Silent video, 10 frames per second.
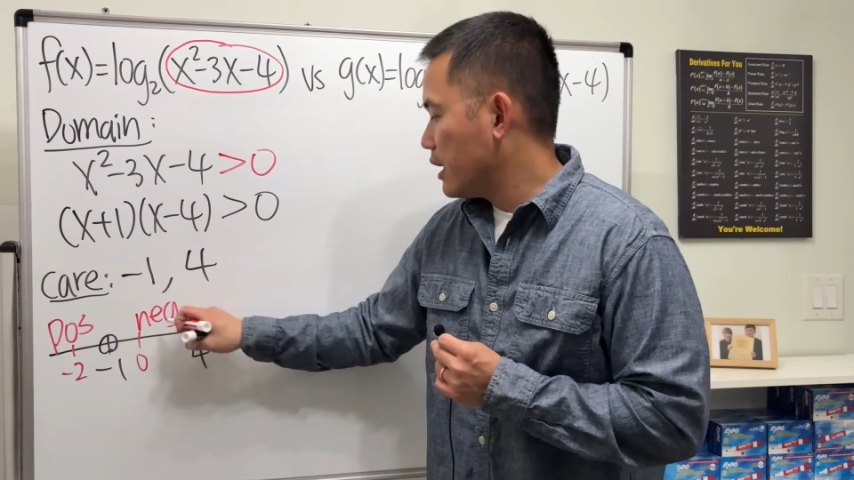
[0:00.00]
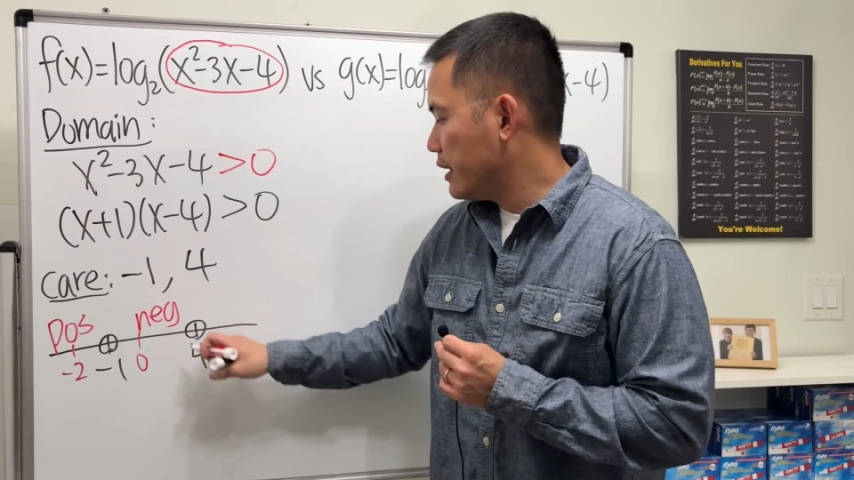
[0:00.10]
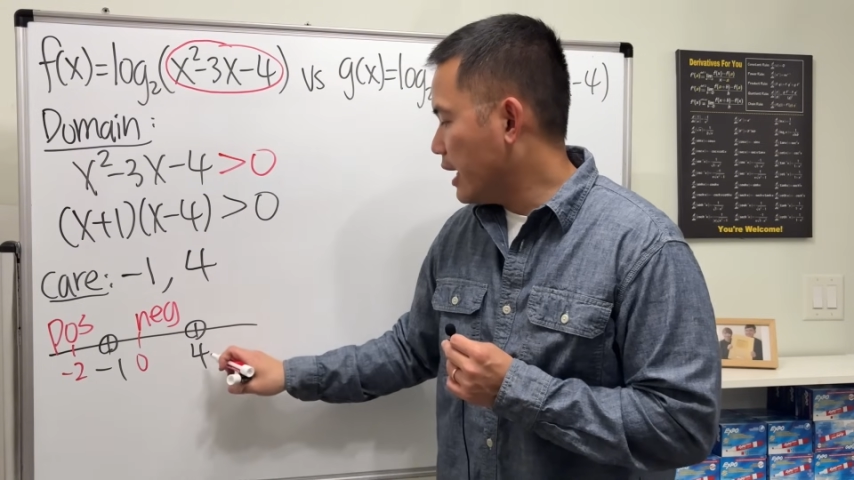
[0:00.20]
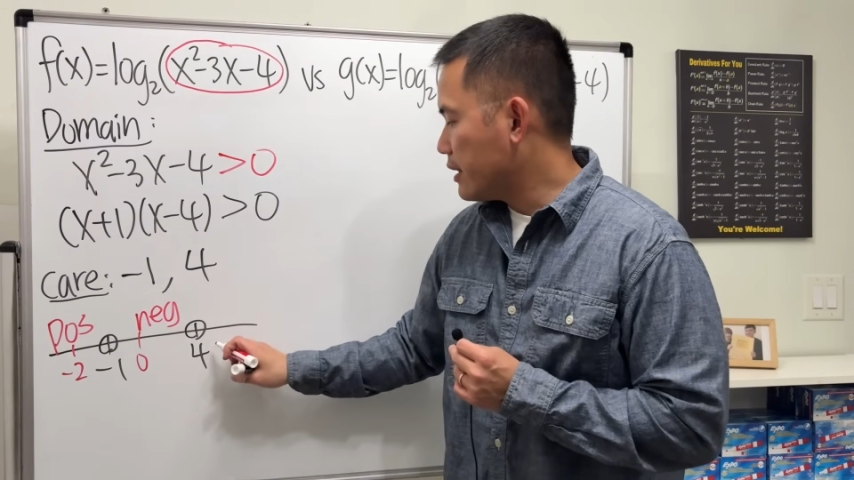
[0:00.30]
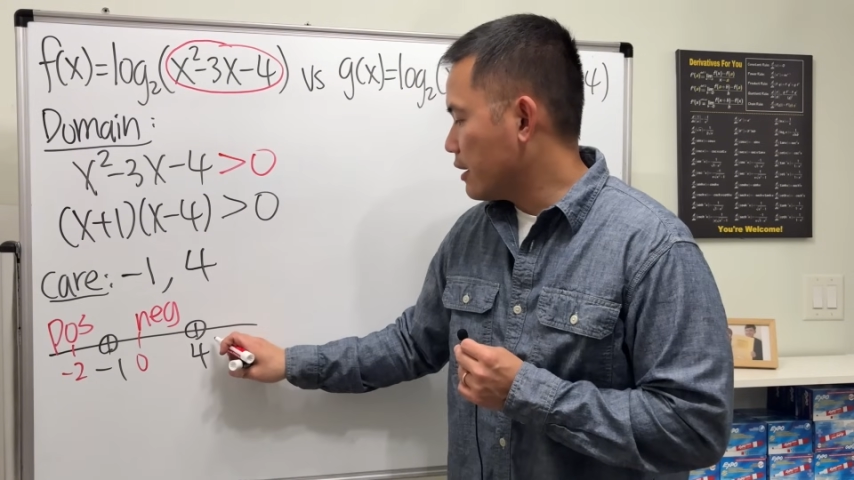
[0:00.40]

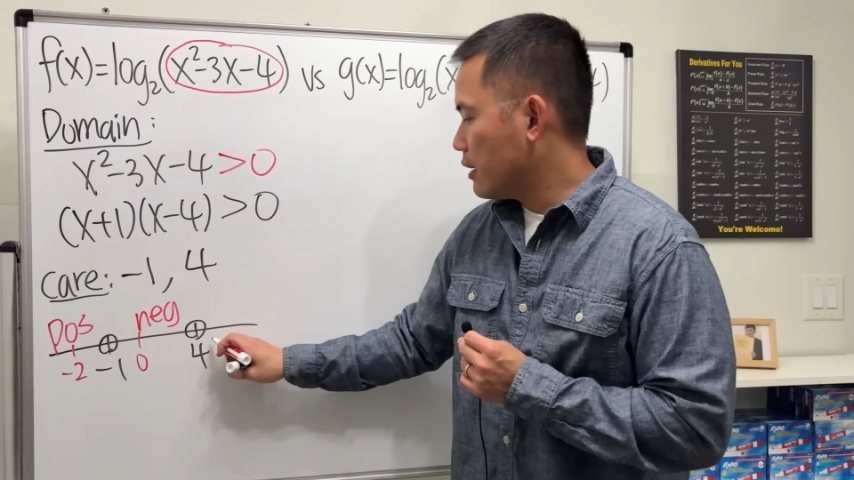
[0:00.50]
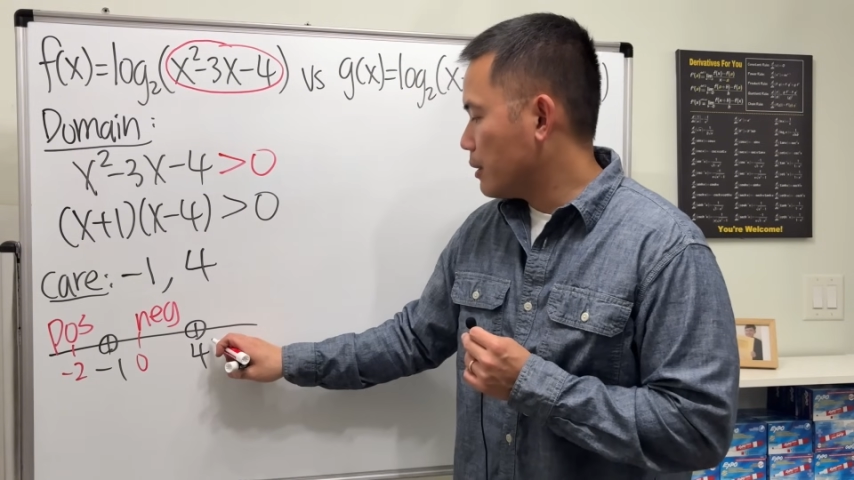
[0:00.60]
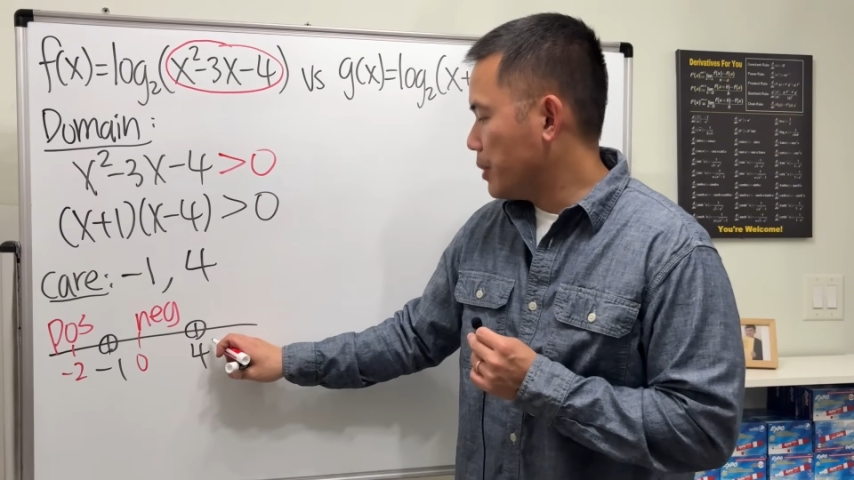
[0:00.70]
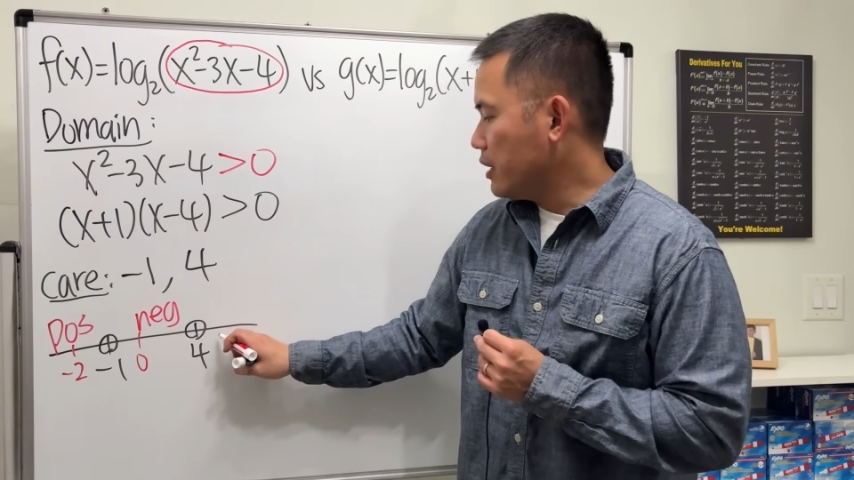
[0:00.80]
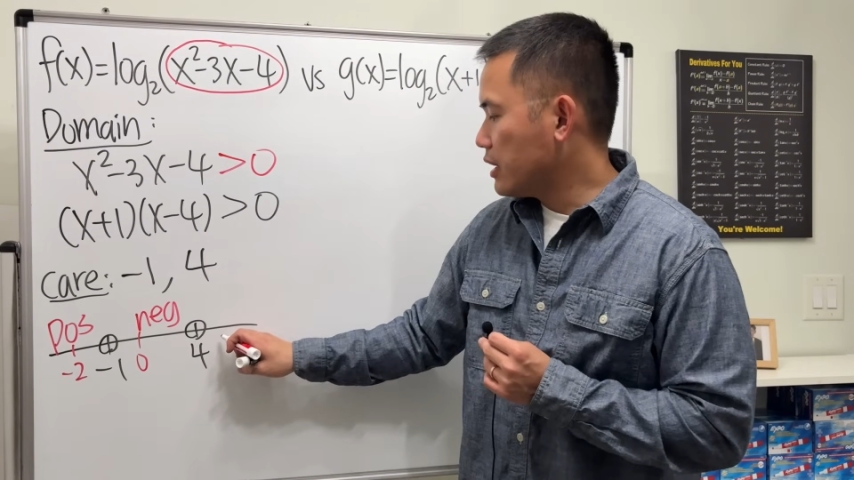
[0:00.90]
Then,
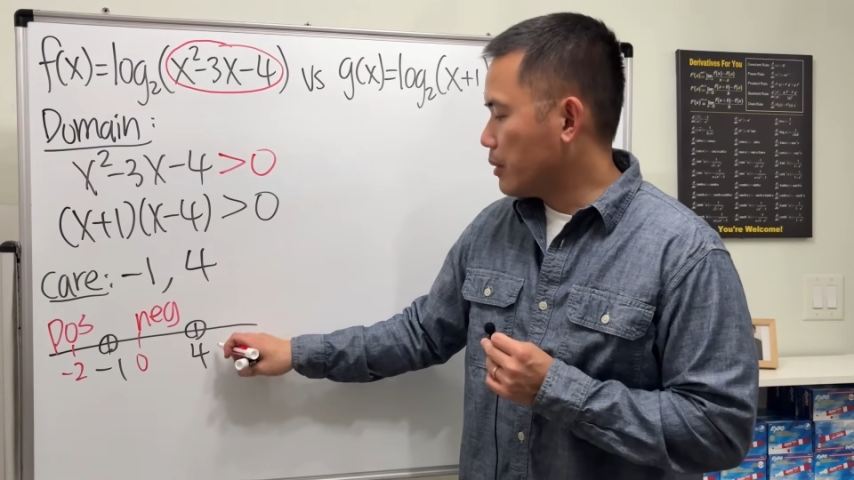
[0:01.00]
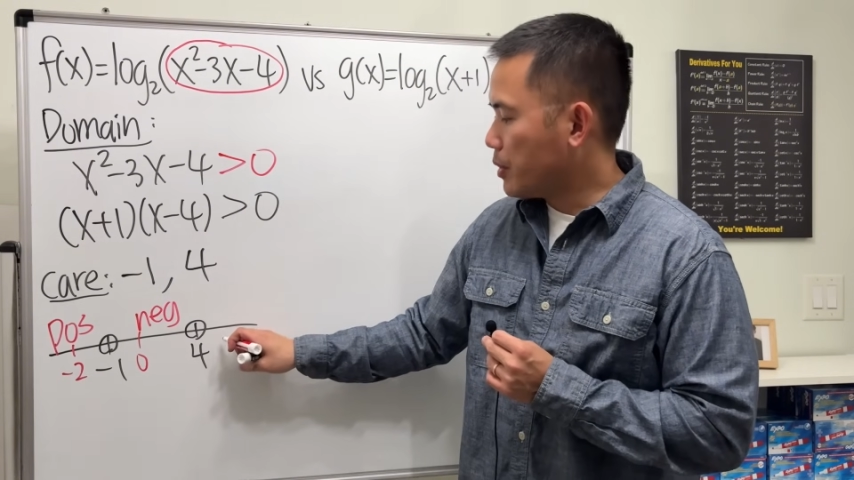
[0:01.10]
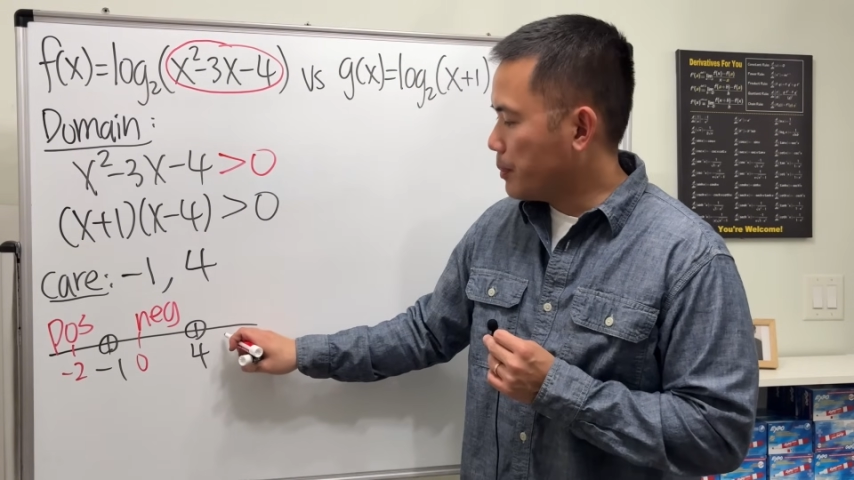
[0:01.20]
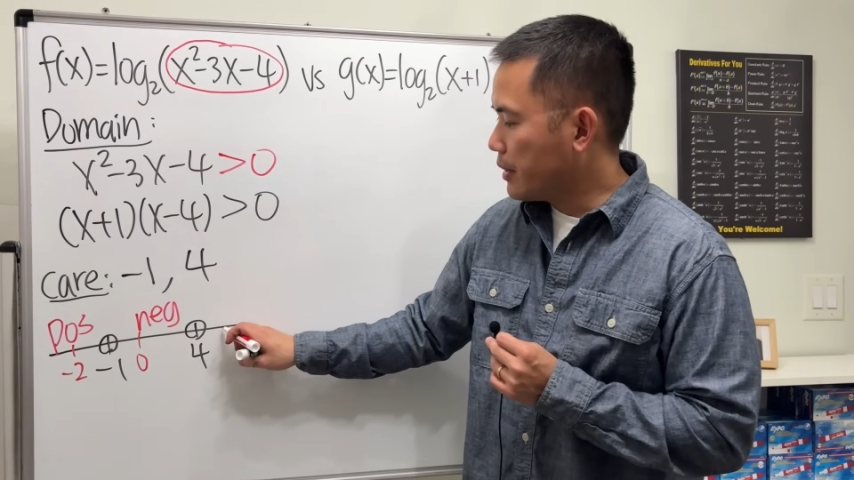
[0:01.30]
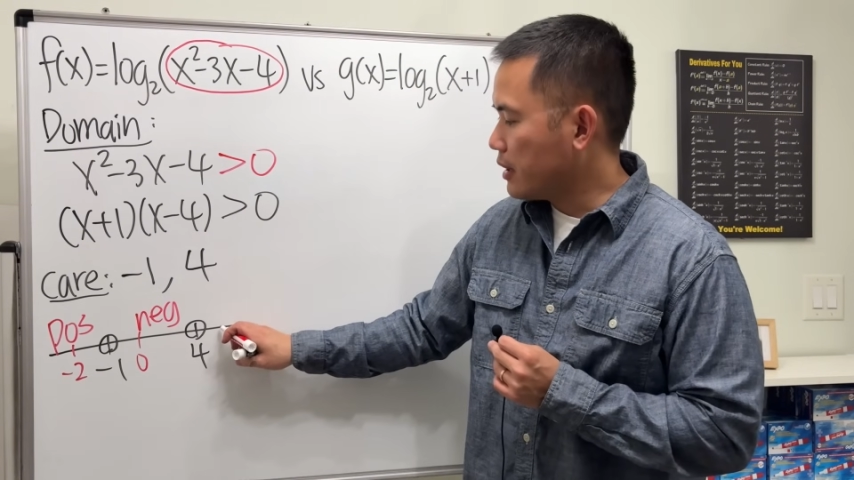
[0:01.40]
pick a
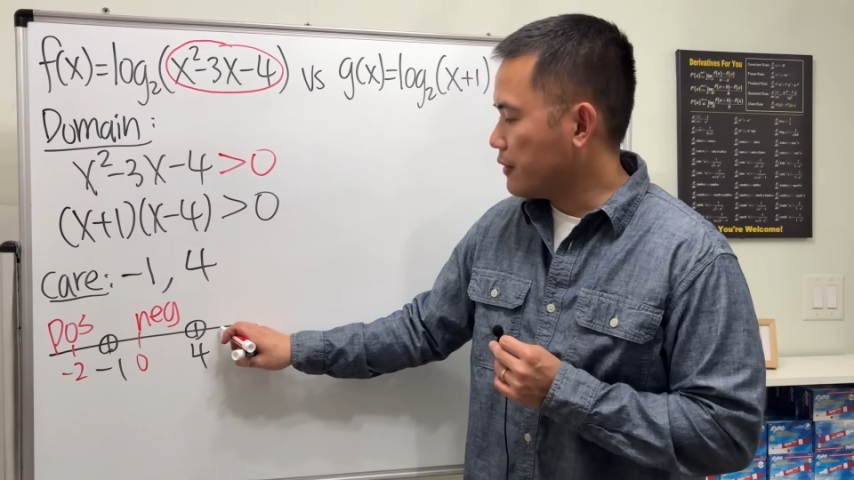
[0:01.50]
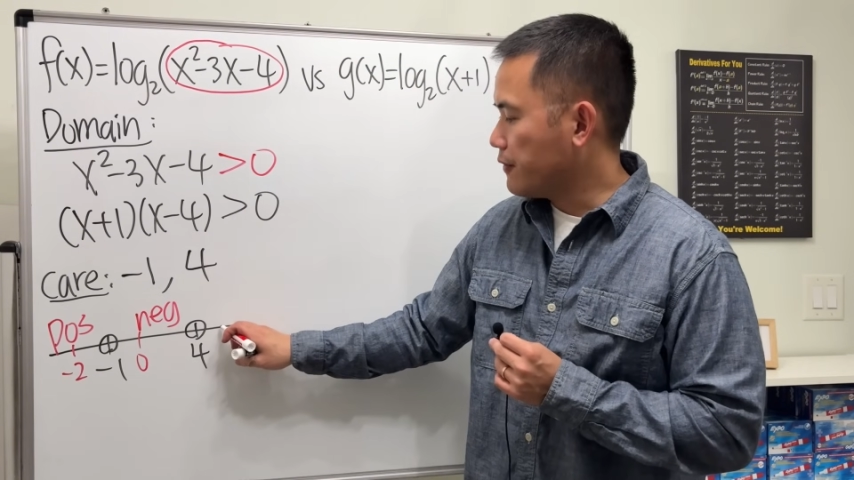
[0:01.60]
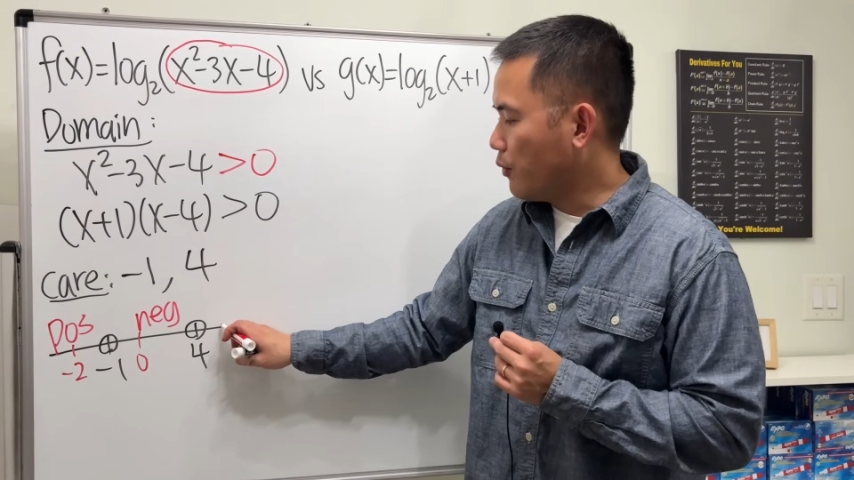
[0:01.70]
number bigger than